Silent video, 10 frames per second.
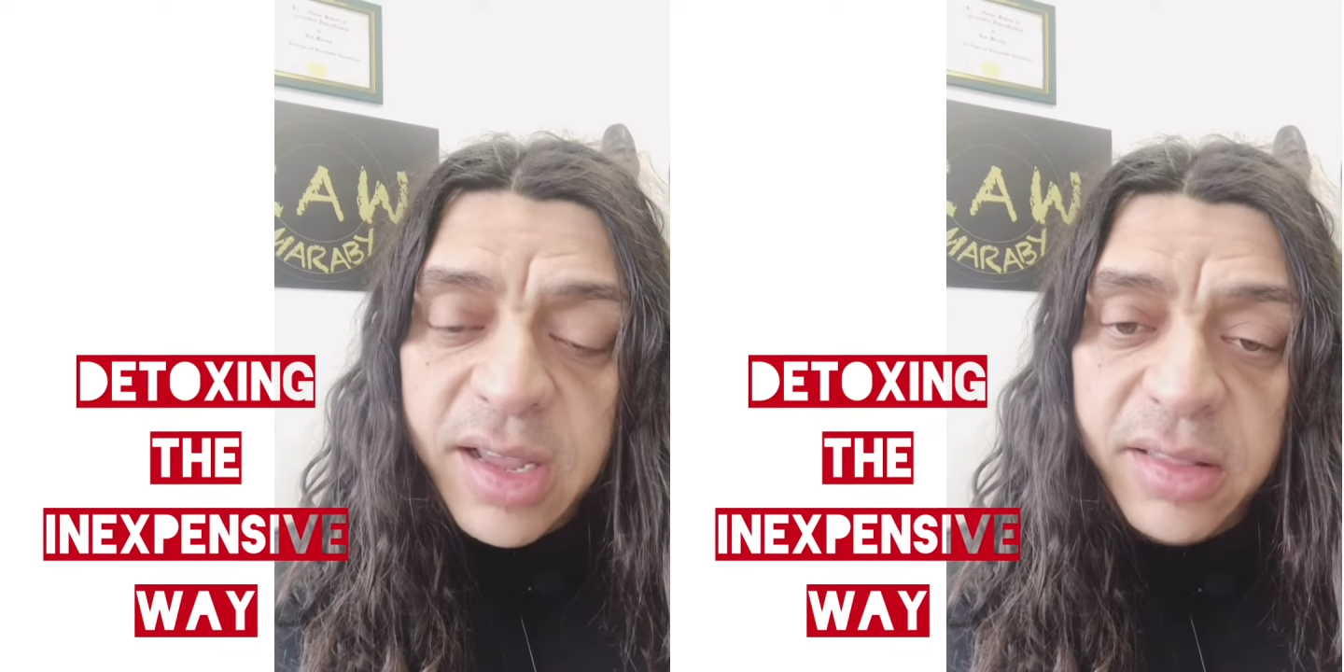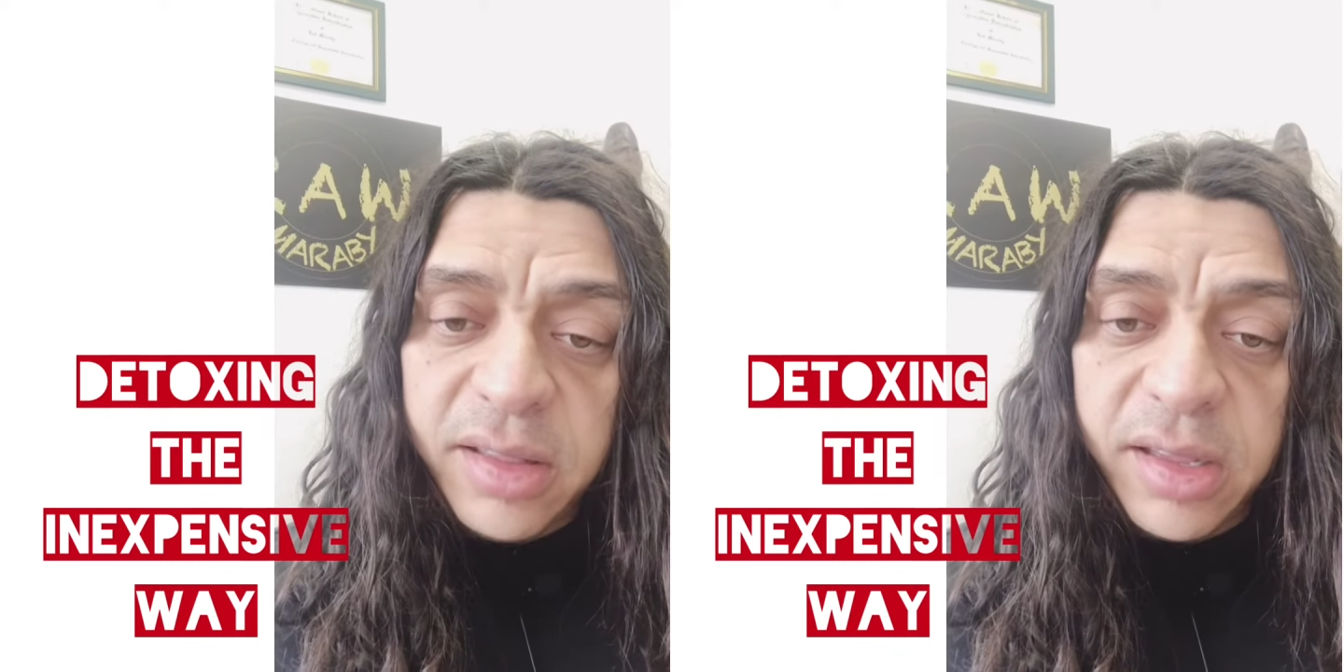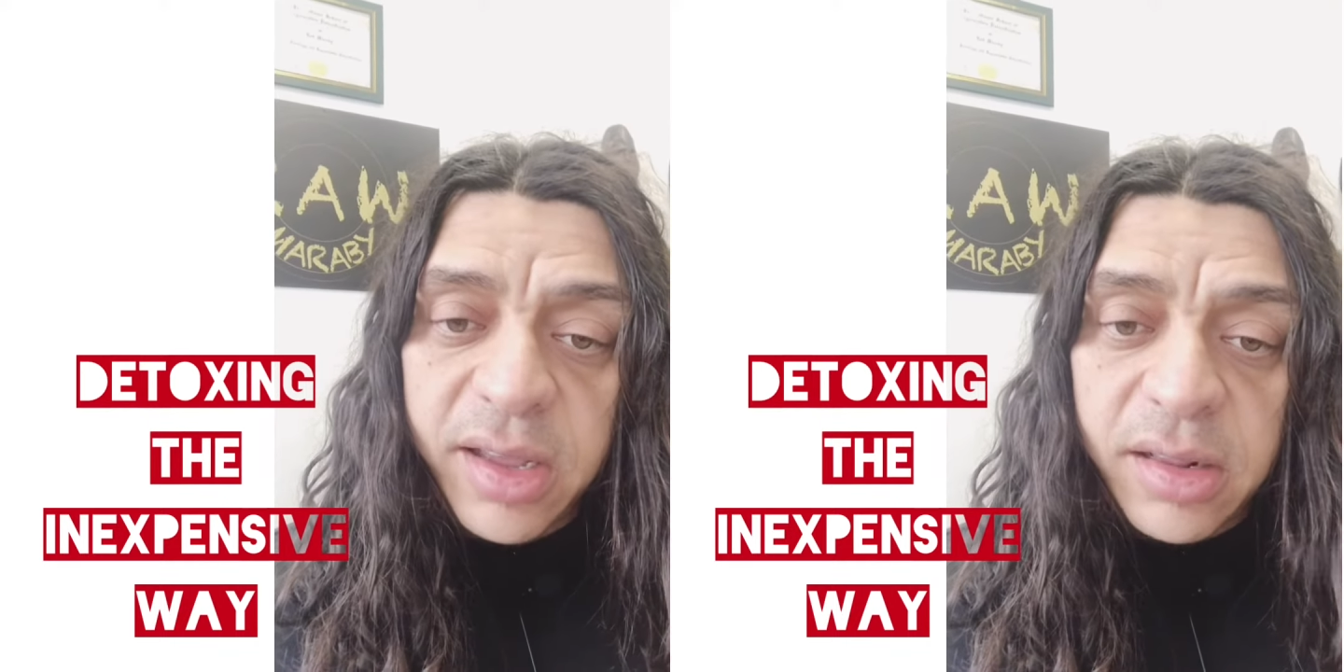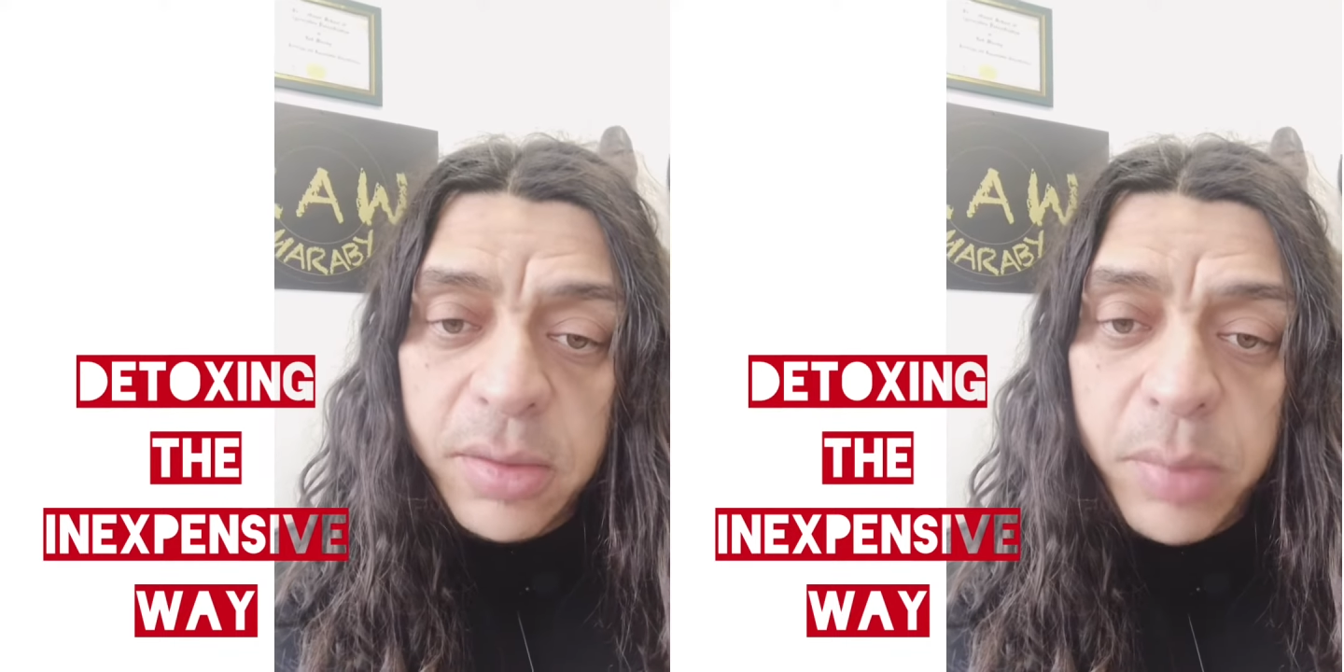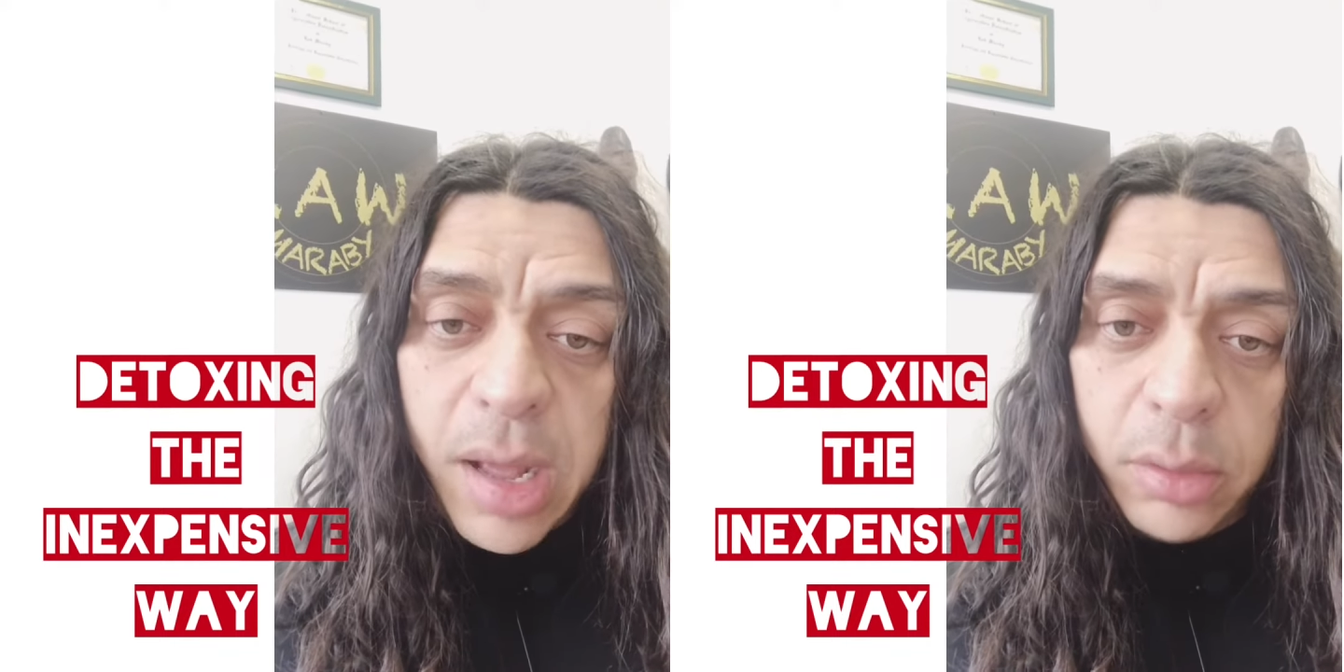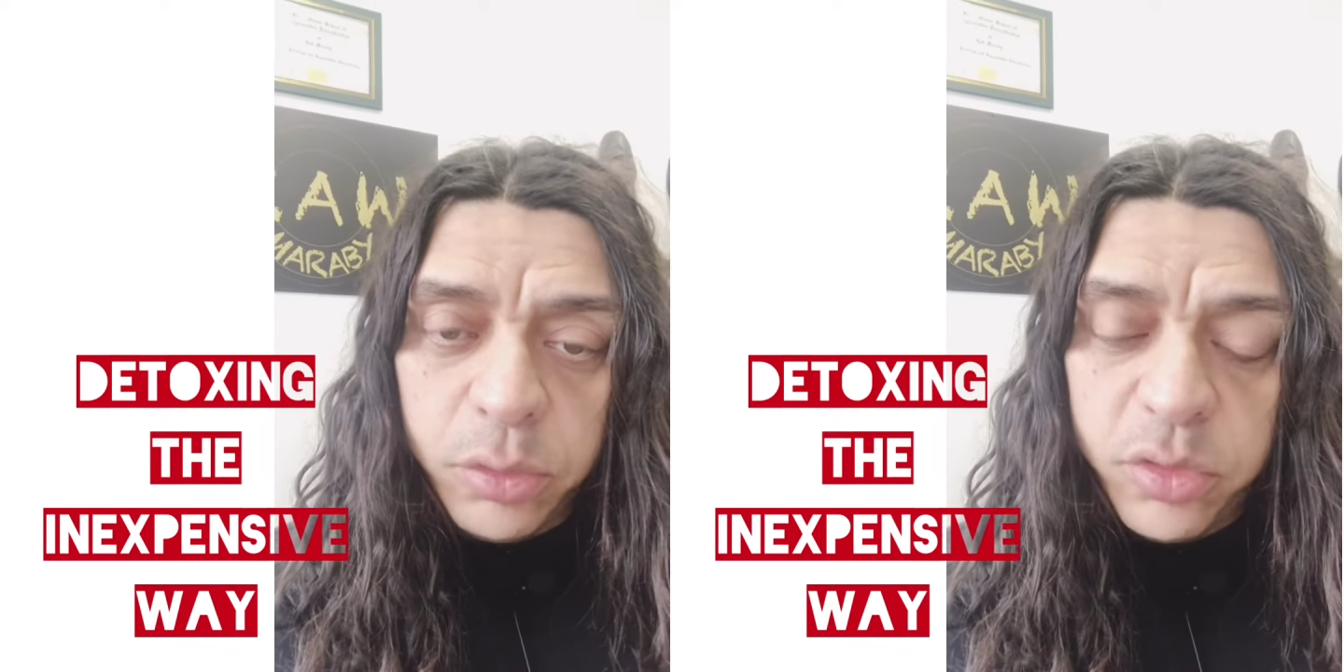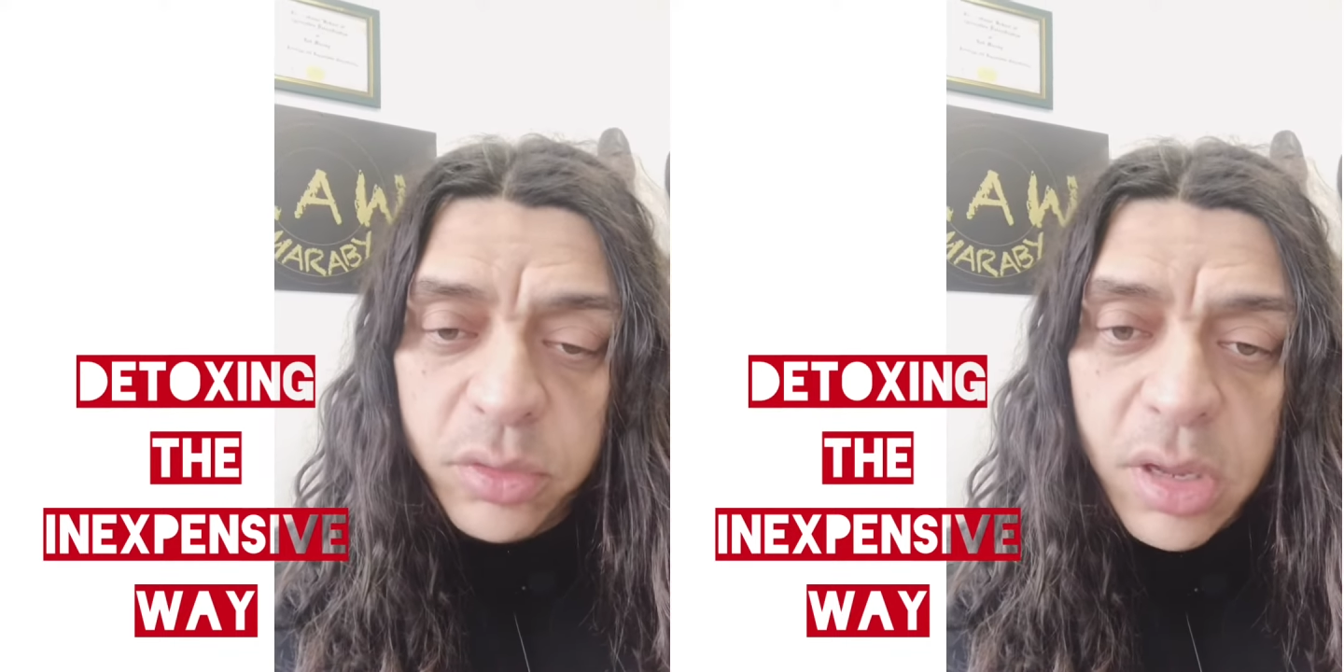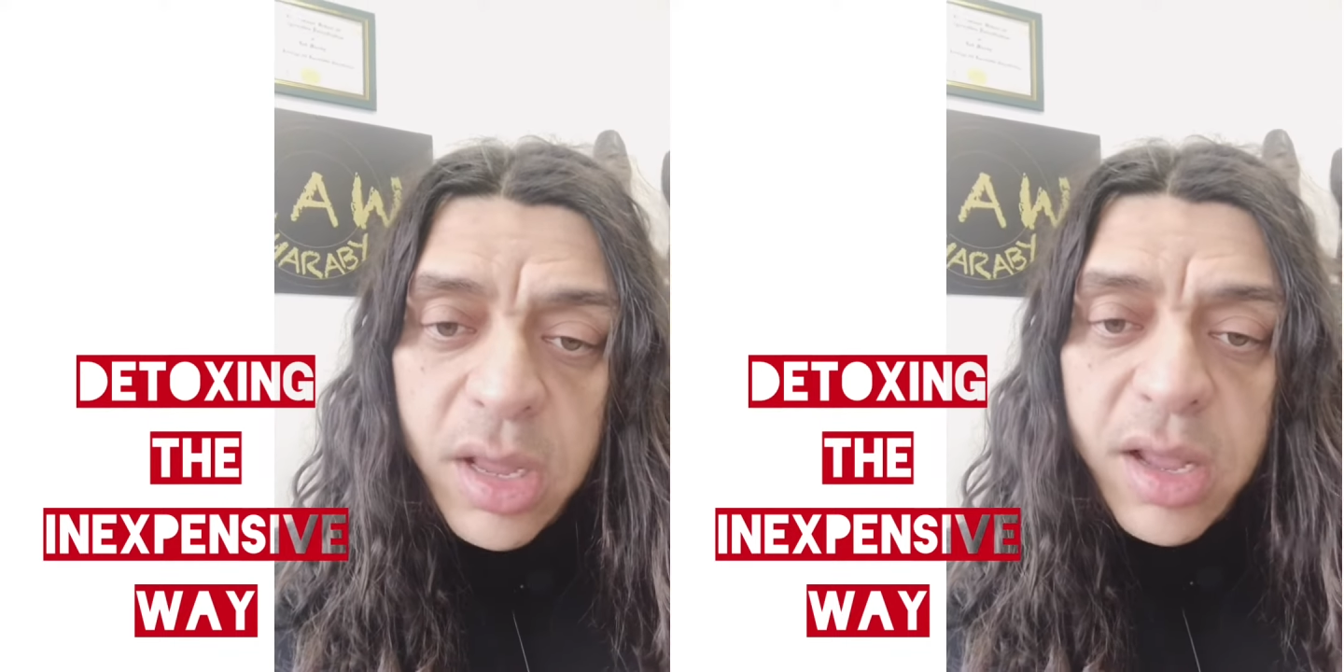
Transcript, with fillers: kidney, and the bowels.